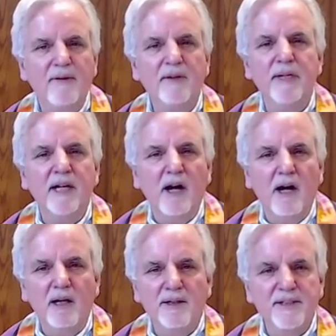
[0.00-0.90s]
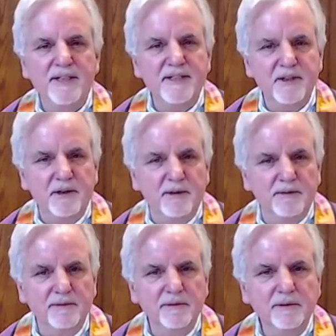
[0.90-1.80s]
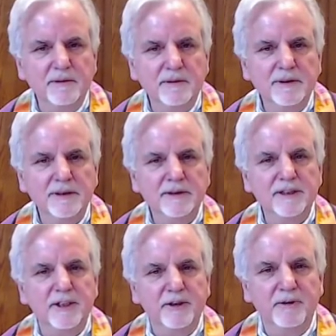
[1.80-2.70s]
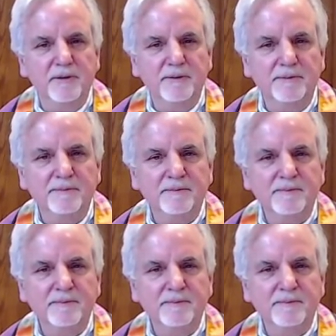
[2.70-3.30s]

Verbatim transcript: of having been called to serve you